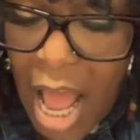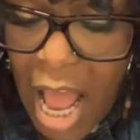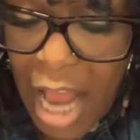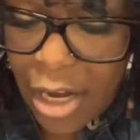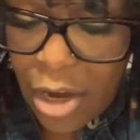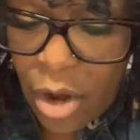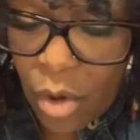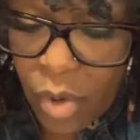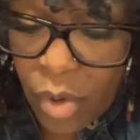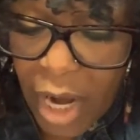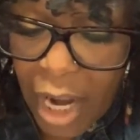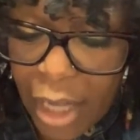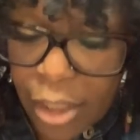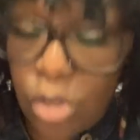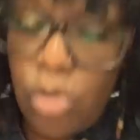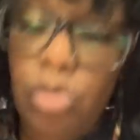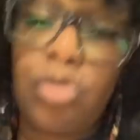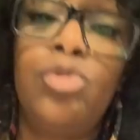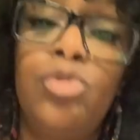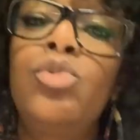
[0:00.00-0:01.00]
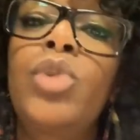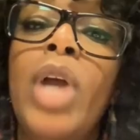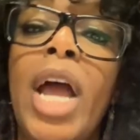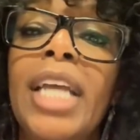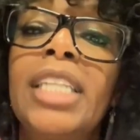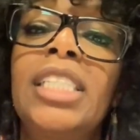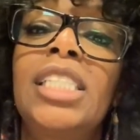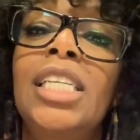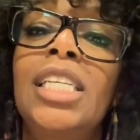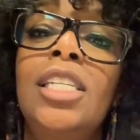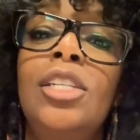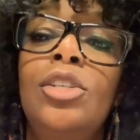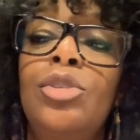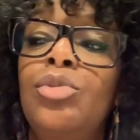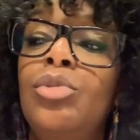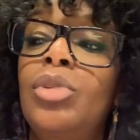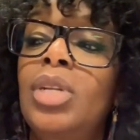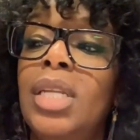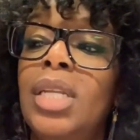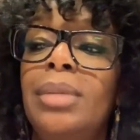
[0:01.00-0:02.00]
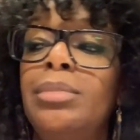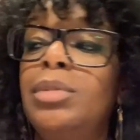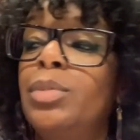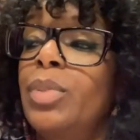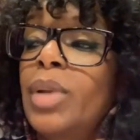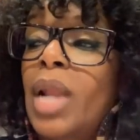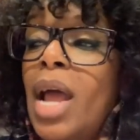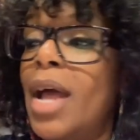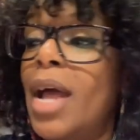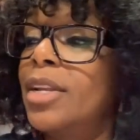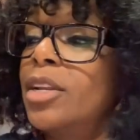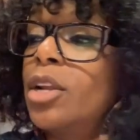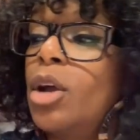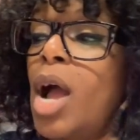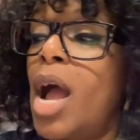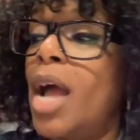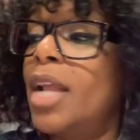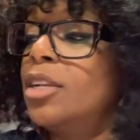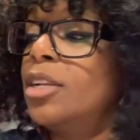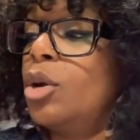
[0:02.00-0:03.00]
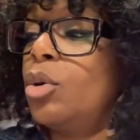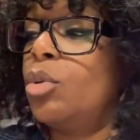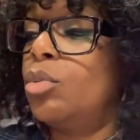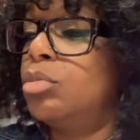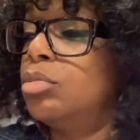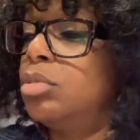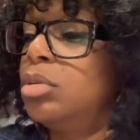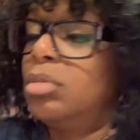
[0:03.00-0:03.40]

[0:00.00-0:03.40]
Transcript: I know what I do. You guys see little clips, but I know I know